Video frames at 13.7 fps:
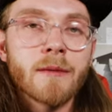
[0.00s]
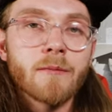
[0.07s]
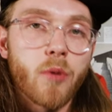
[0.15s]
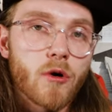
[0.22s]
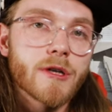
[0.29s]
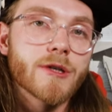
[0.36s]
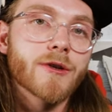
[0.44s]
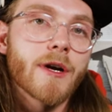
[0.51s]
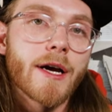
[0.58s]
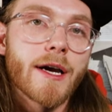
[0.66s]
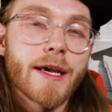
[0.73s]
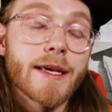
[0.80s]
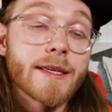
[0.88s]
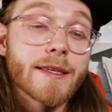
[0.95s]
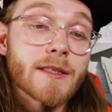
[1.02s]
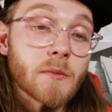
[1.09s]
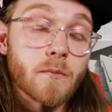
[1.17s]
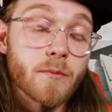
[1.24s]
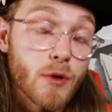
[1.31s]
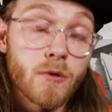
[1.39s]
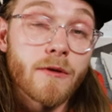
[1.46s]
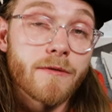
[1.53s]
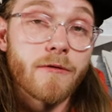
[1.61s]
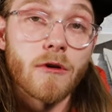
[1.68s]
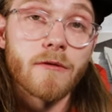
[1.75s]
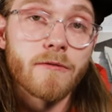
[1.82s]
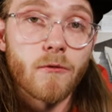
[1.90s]
Portra is
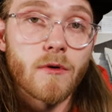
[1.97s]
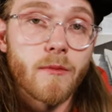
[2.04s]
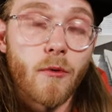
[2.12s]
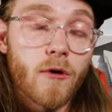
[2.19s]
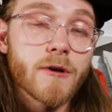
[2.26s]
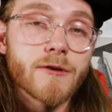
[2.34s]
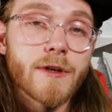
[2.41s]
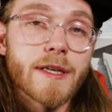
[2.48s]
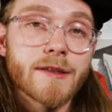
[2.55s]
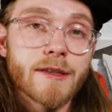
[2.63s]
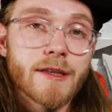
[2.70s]
beautiful for portraits.